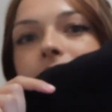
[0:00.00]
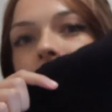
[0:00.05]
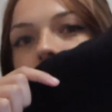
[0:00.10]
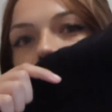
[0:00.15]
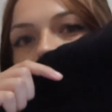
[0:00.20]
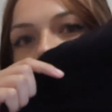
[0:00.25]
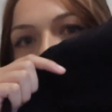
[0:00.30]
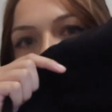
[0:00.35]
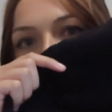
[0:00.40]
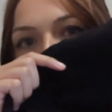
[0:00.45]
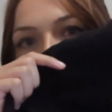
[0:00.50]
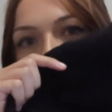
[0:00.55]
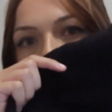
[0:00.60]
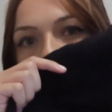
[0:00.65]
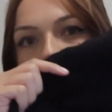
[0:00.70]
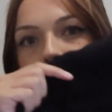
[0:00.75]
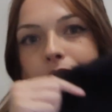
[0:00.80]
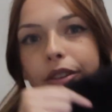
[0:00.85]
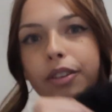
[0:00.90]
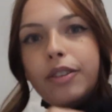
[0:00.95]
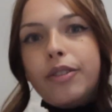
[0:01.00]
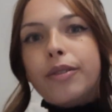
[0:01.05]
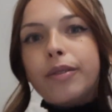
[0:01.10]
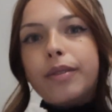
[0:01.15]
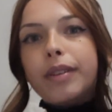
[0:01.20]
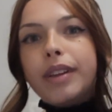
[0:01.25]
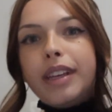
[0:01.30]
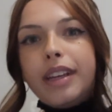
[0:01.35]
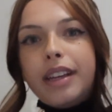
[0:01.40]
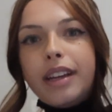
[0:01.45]
of hangs open. You don't
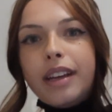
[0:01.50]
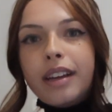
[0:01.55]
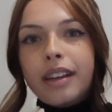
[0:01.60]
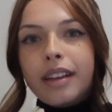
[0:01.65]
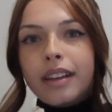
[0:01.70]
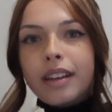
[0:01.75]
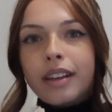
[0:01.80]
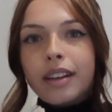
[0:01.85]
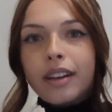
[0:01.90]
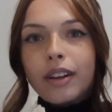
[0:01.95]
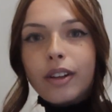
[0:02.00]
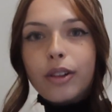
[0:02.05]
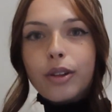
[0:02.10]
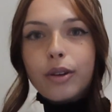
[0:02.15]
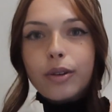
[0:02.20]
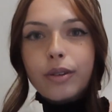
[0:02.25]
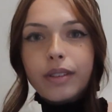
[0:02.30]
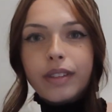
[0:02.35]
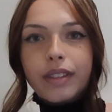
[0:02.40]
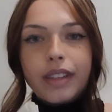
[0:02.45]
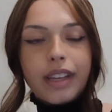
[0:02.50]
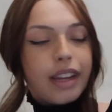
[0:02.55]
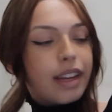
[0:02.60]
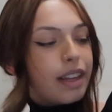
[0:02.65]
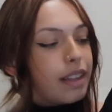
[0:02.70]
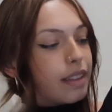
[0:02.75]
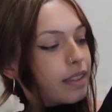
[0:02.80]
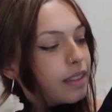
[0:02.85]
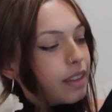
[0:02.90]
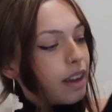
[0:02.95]
really close the
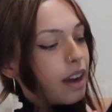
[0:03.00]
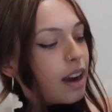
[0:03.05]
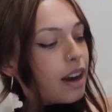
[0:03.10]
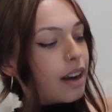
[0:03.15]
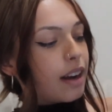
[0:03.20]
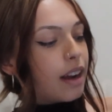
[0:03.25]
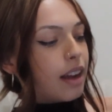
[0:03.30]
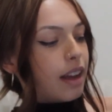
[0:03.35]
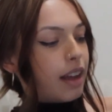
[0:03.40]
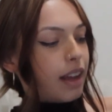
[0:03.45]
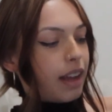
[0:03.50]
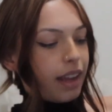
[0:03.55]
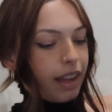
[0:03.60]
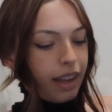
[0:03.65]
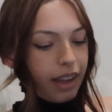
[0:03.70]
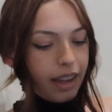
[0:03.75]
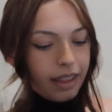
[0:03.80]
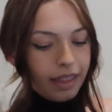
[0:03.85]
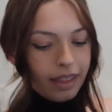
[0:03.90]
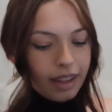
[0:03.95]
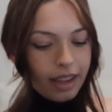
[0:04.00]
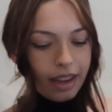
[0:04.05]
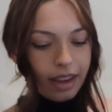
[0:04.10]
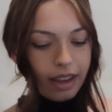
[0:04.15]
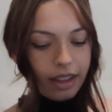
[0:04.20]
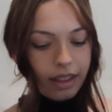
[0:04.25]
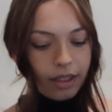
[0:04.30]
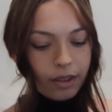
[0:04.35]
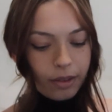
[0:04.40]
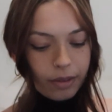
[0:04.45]
inside. And
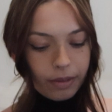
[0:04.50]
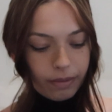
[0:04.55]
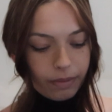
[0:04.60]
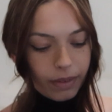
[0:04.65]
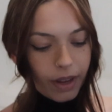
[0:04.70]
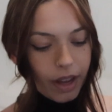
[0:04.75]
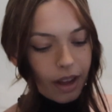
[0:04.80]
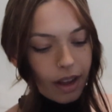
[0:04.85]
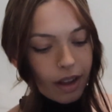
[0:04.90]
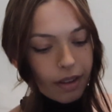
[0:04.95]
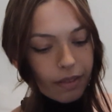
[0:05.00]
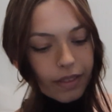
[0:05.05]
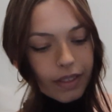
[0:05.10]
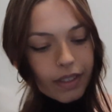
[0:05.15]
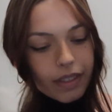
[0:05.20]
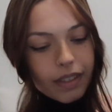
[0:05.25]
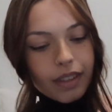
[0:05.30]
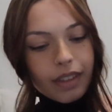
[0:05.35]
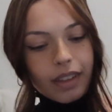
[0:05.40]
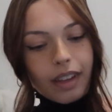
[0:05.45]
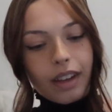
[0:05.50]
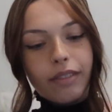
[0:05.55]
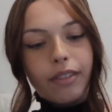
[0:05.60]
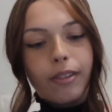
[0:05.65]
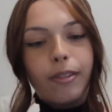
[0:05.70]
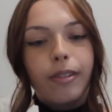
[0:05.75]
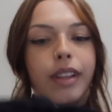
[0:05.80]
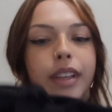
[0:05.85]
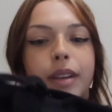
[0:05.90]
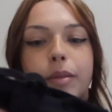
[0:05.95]
then the cuffs have
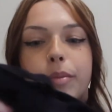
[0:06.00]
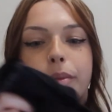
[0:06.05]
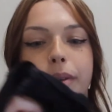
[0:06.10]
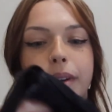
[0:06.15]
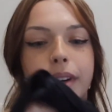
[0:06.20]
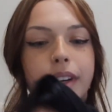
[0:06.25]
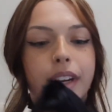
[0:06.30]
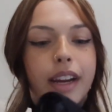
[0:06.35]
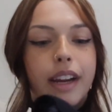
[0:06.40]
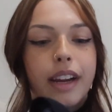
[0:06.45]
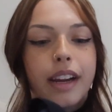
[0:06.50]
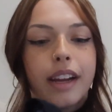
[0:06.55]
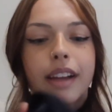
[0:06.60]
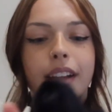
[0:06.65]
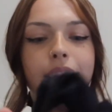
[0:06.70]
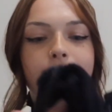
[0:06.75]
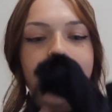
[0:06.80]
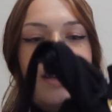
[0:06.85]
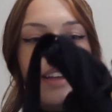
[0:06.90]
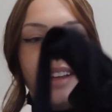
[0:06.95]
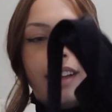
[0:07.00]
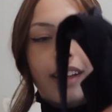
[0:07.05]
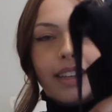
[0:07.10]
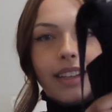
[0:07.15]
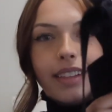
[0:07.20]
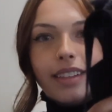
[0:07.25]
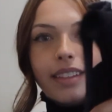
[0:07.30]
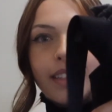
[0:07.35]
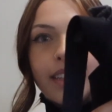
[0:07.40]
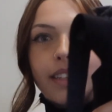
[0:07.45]
a really pretty
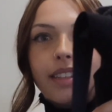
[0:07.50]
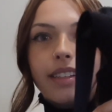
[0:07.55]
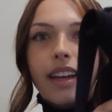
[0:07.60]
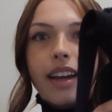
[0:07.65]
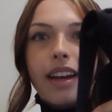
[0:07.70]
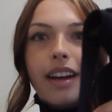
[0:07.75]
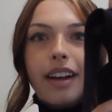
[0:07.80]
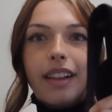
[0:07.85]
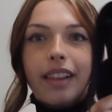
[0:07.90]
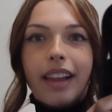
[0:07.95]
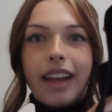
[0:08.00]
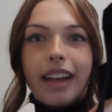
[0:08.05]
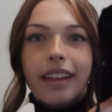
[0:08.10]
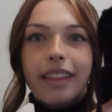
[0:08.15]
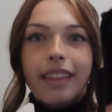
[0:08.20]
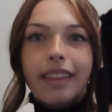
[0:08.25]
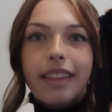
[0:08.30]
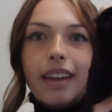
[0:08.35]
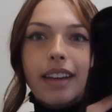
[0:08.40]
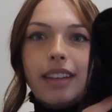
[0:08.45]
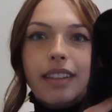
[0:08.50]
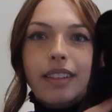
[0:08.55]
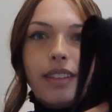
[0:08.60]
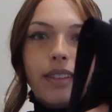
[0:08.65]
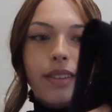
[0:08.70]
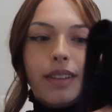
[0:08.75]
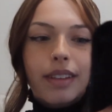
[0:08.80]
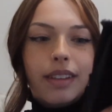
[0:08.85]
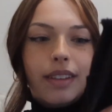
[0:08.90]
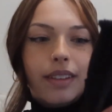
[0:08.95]
detail like
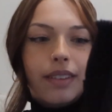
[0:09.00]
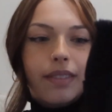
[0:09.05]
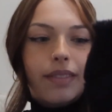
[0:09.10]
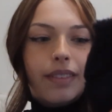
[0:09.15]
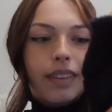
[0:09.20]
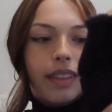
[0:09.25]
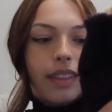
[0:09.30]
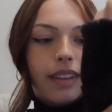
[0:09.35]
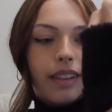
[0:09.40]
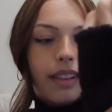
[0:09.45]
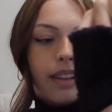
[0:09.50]
this with the